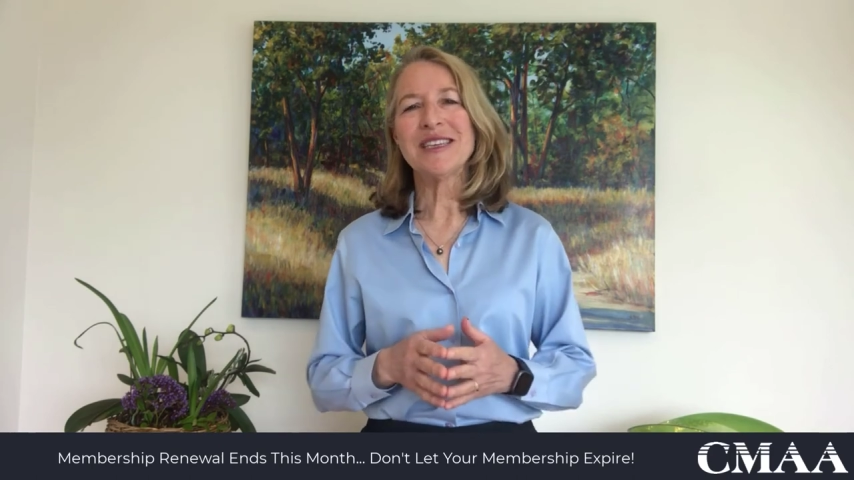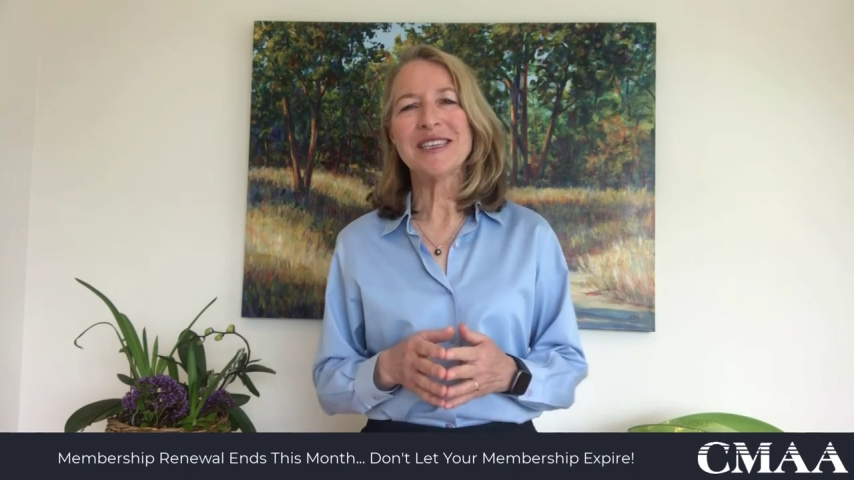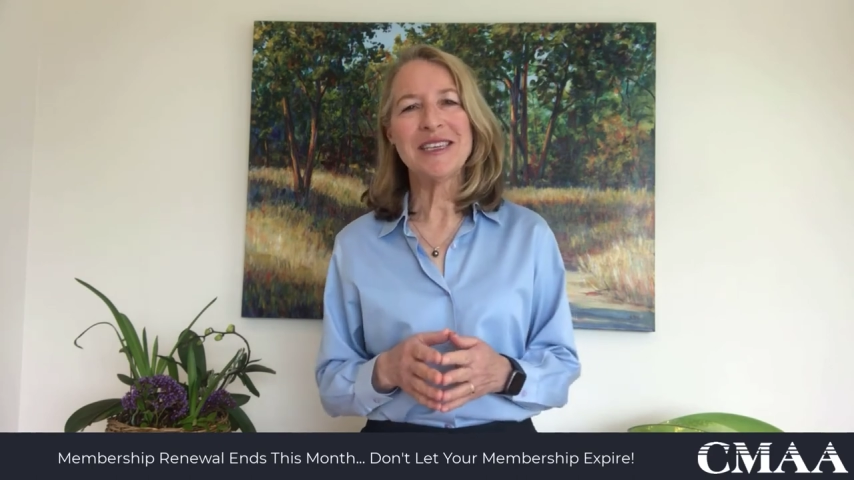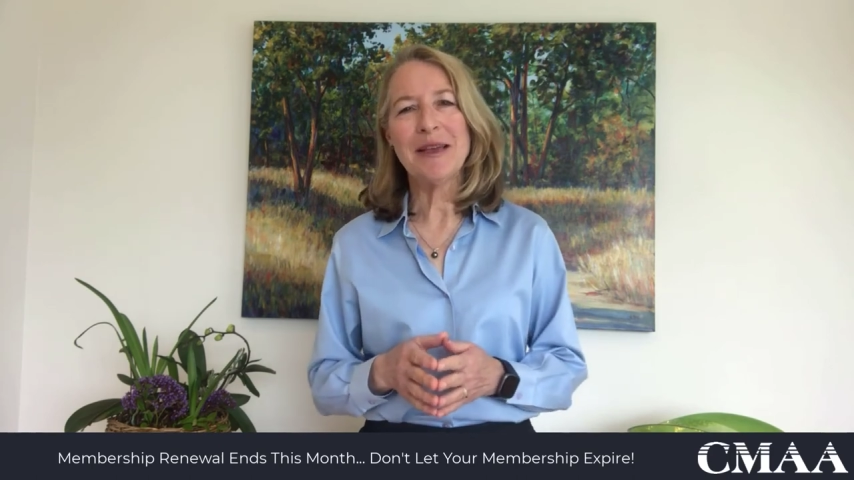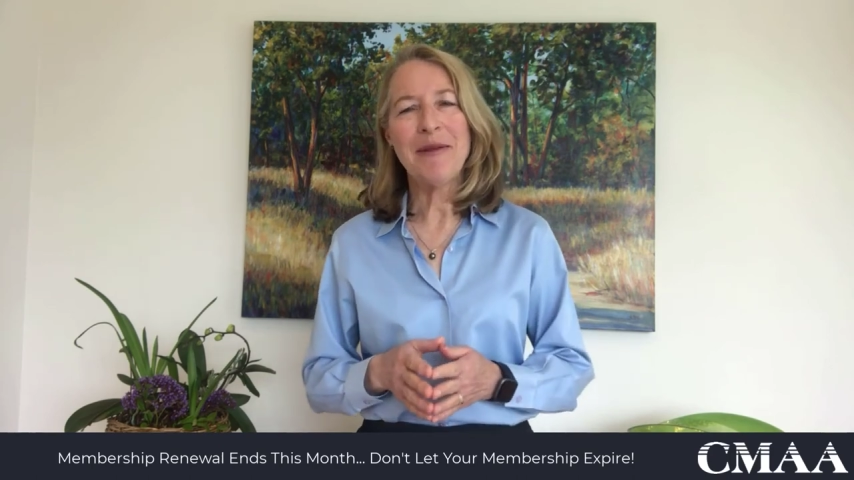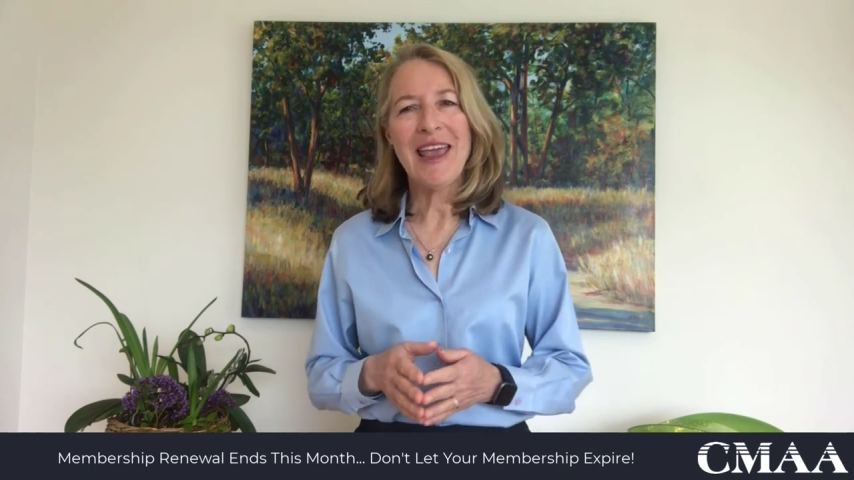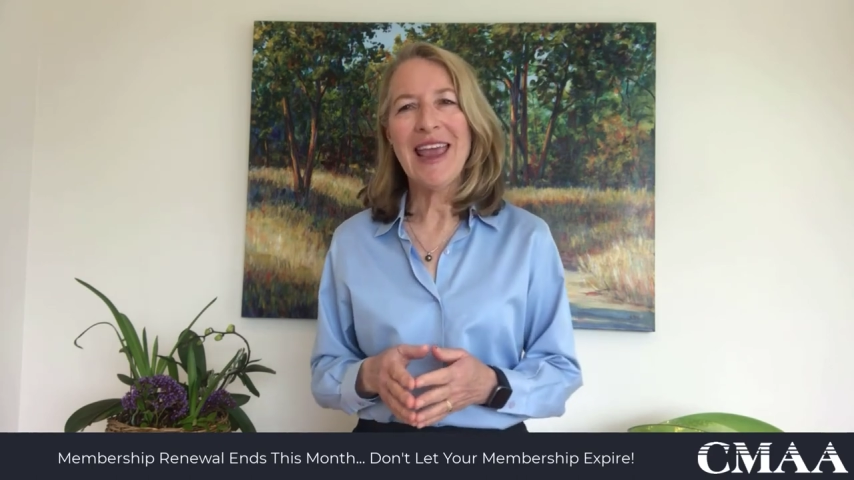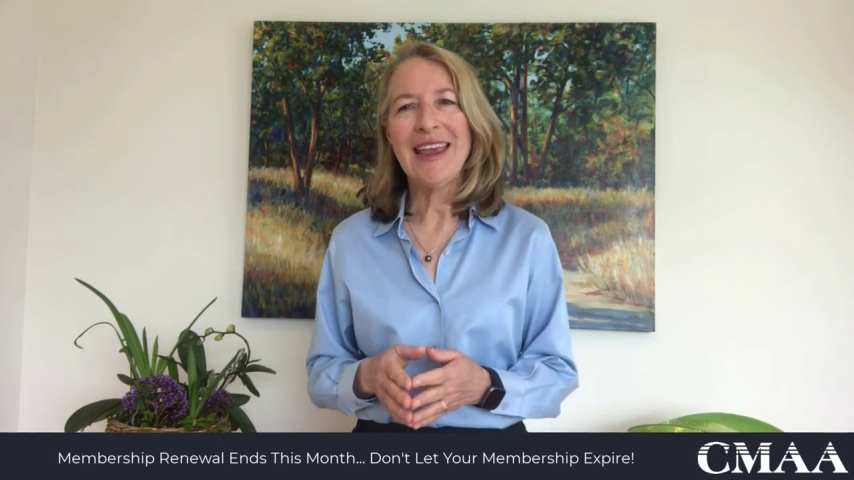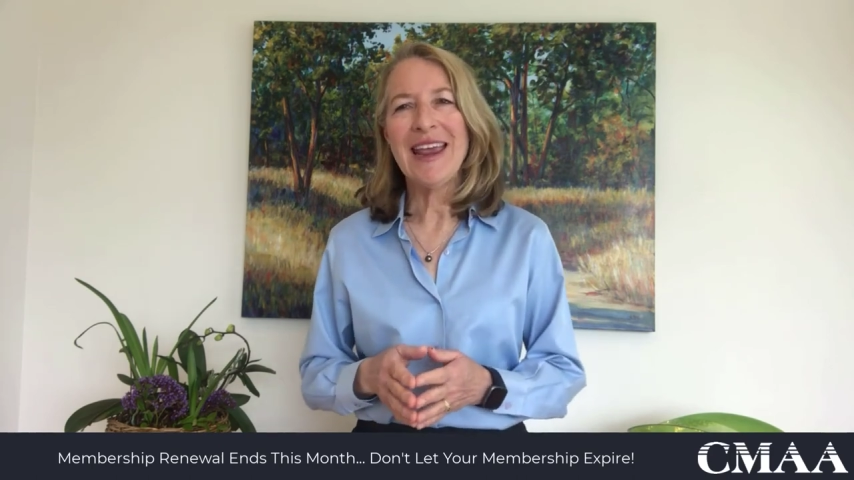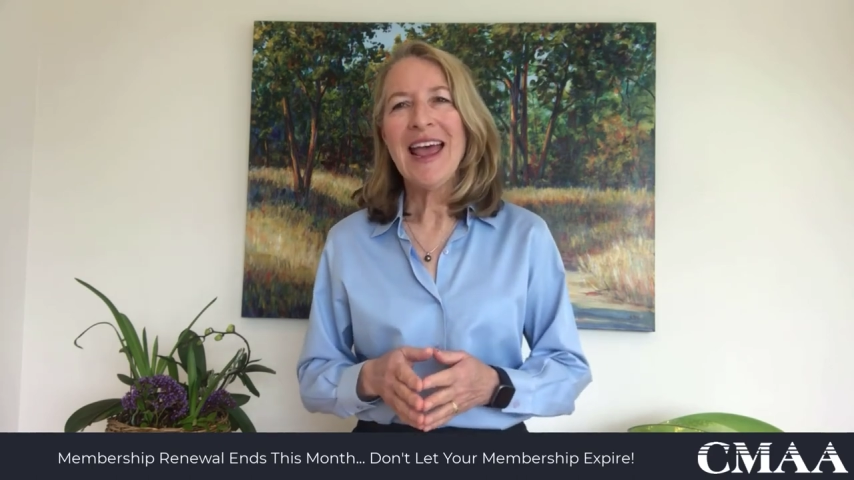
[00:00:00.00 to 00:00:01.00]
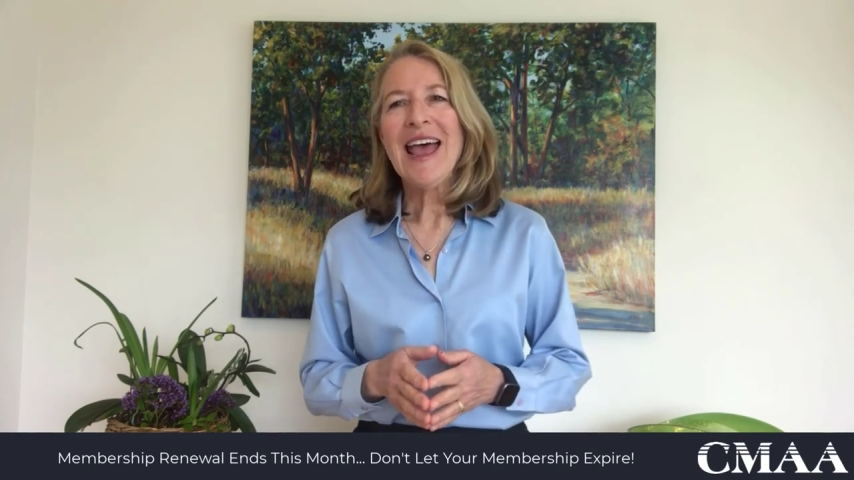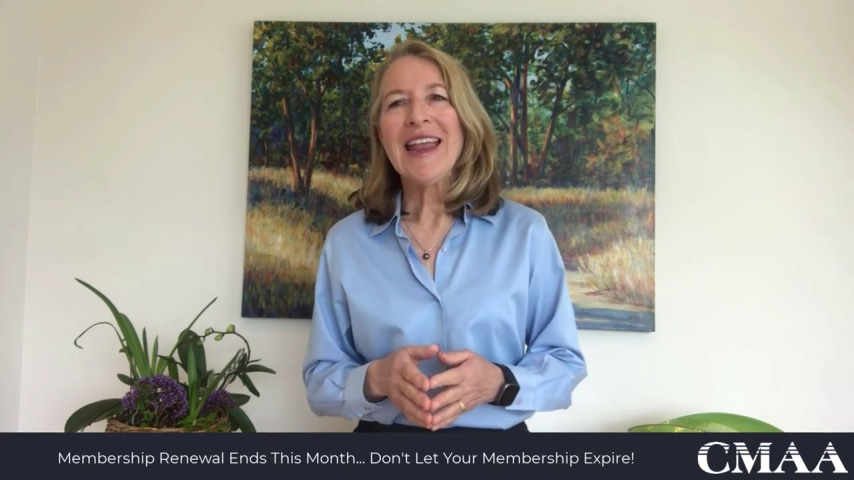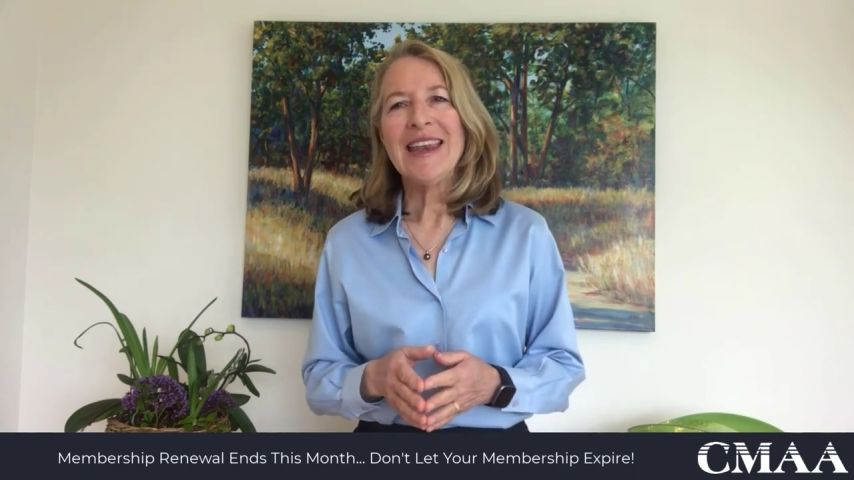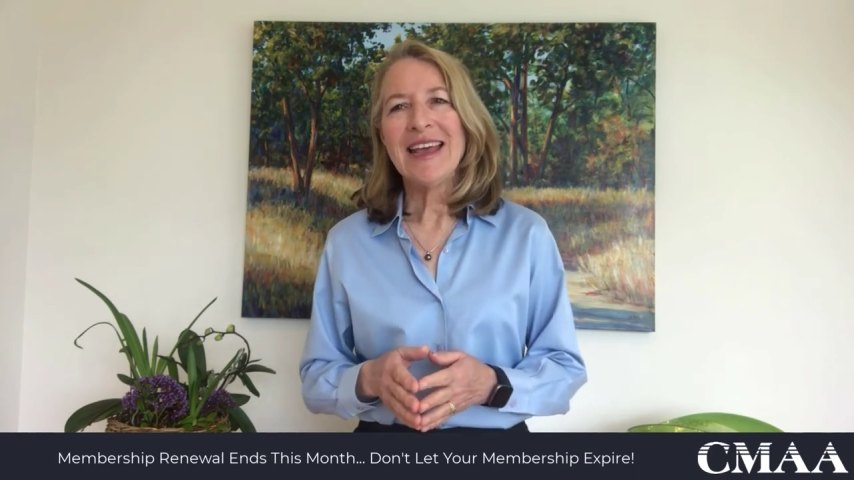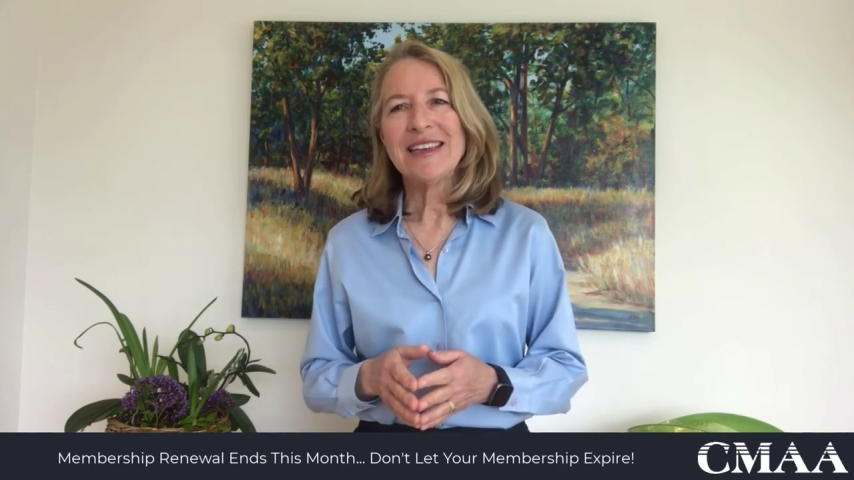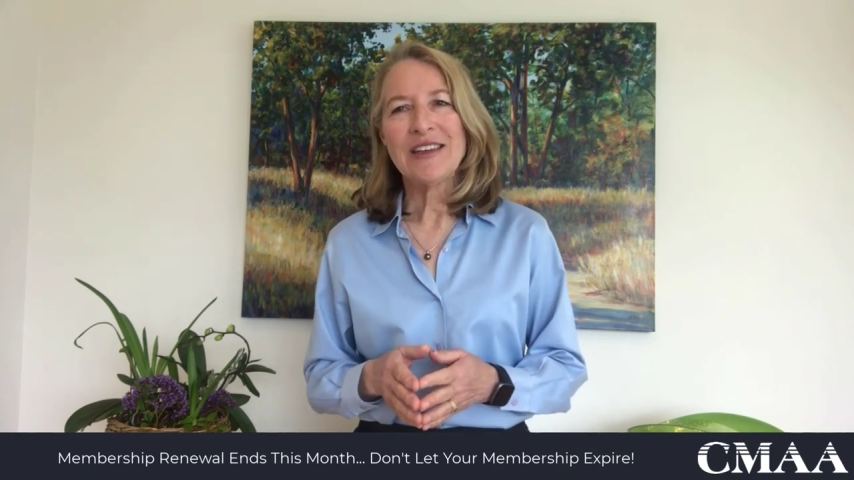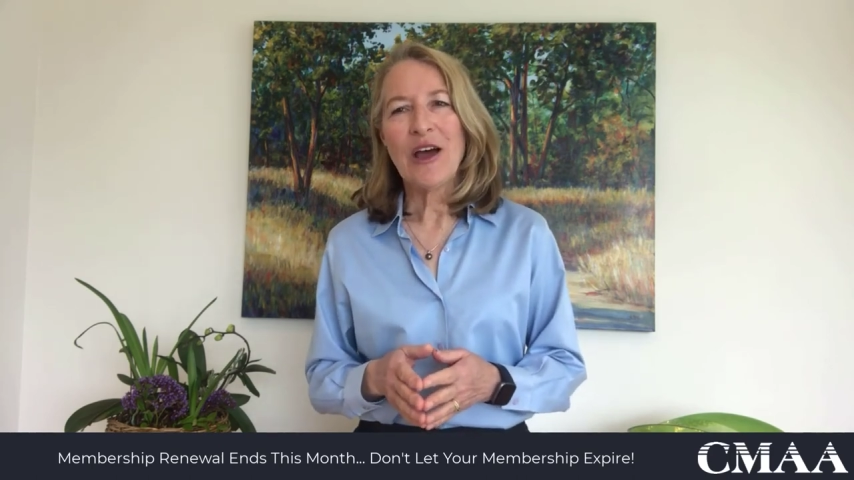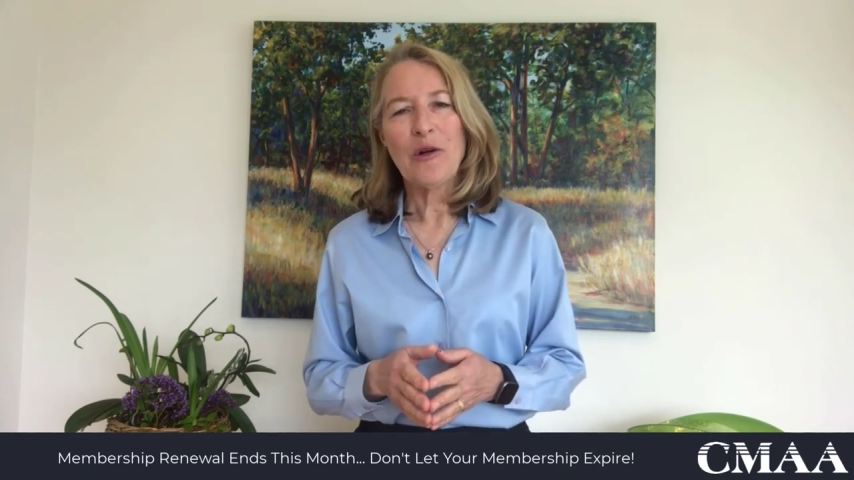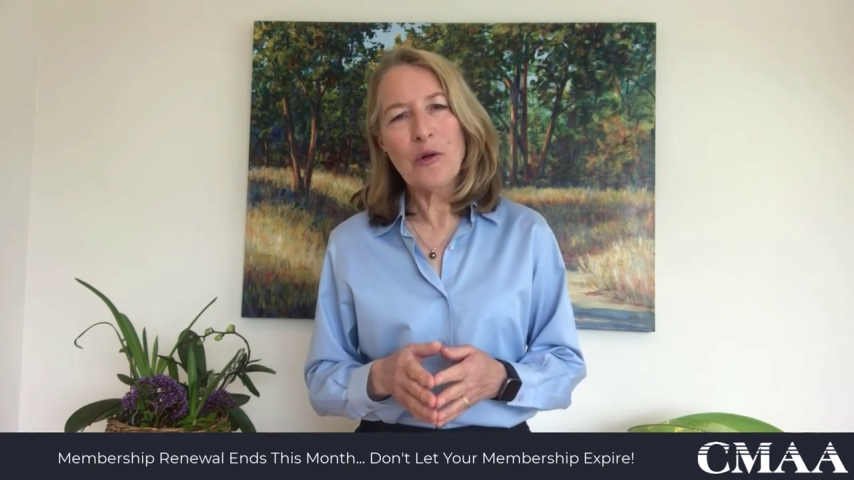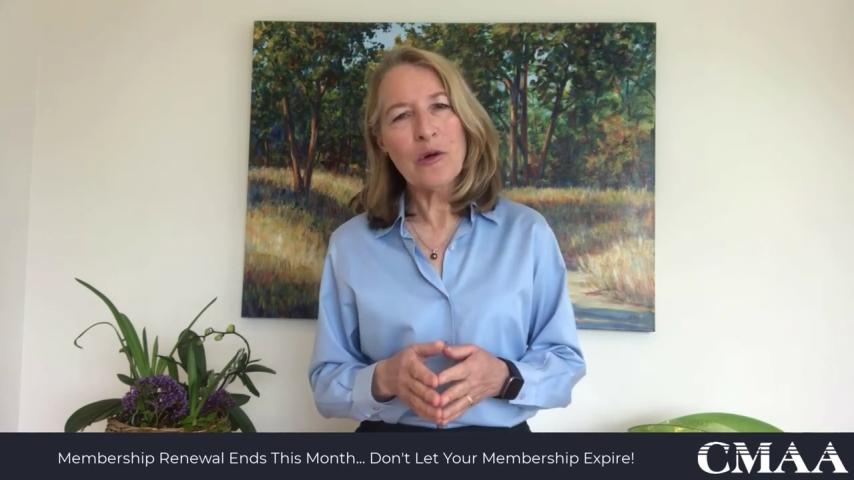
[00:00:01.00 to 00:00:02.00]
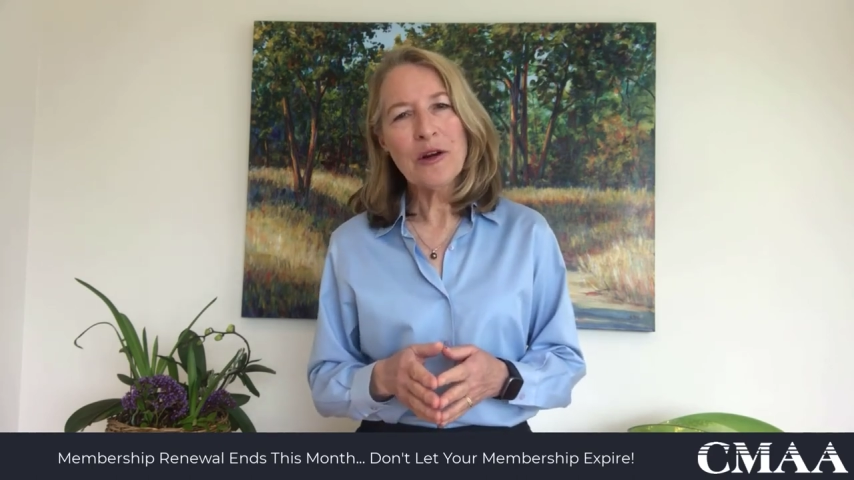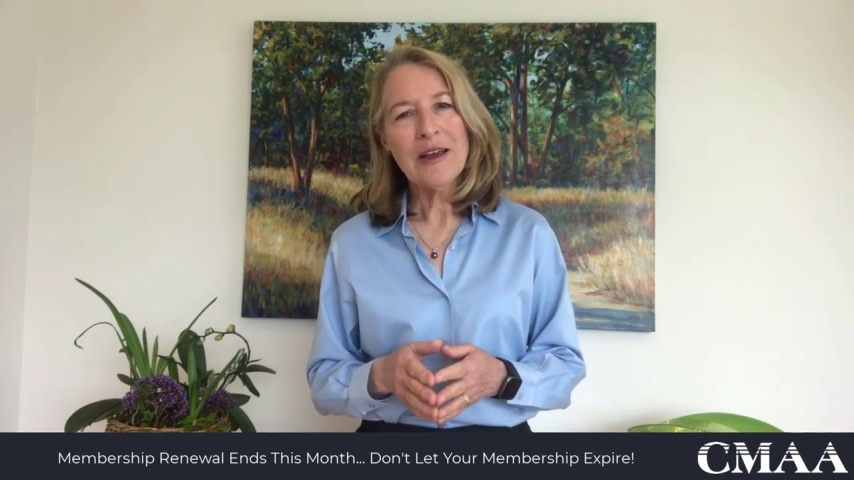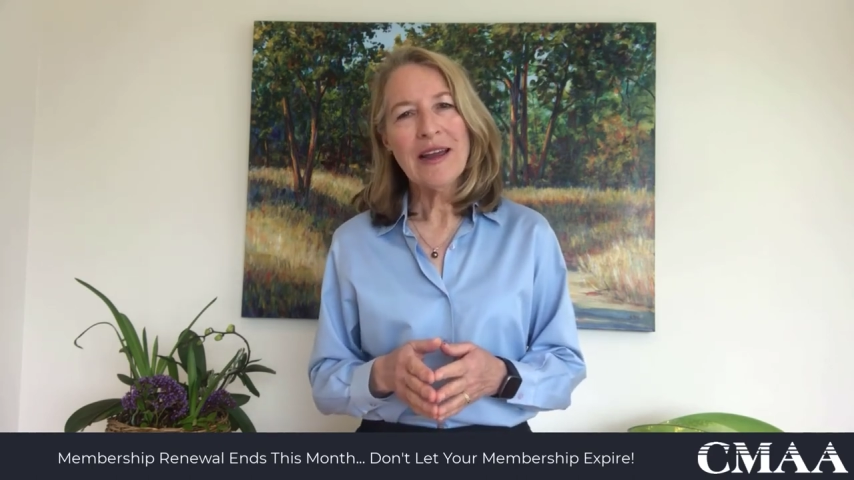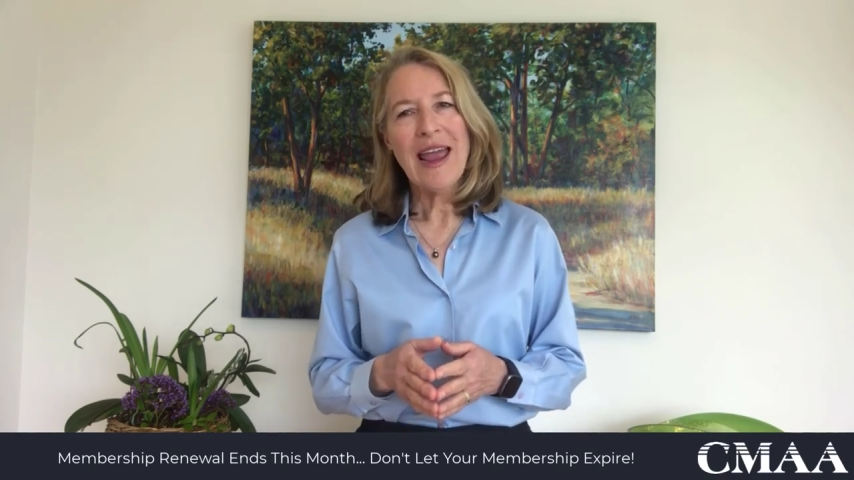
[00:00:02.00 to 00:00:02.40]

cmaanet.org